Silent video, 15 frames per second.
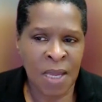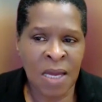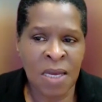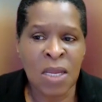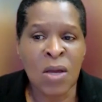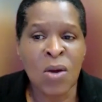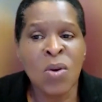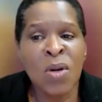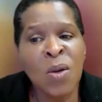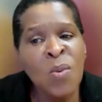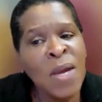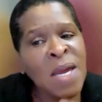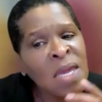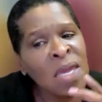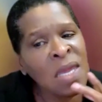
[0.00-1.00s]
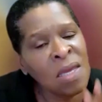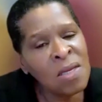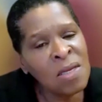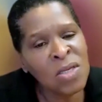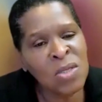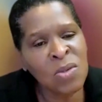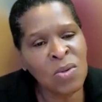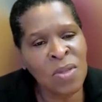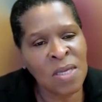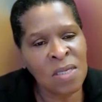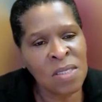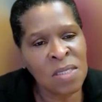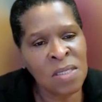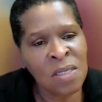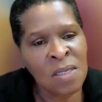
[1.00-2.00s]
And the only way he can do
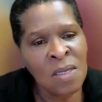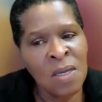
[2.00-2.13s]
this